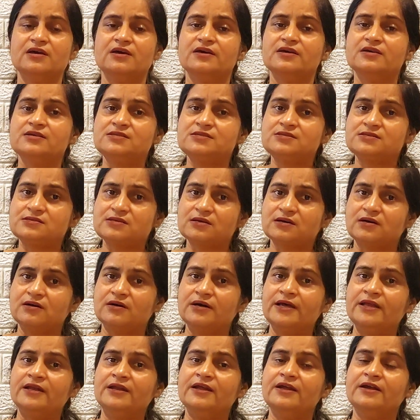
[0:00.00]
is
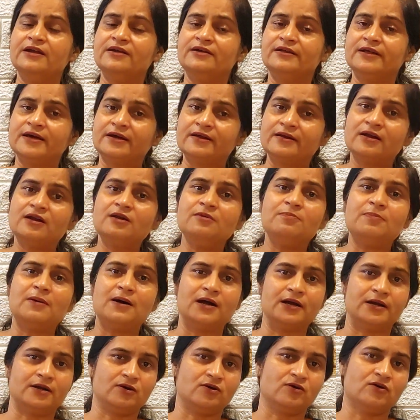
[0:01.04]
an integral
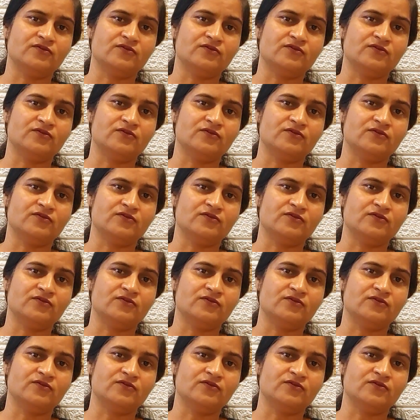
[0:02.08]
part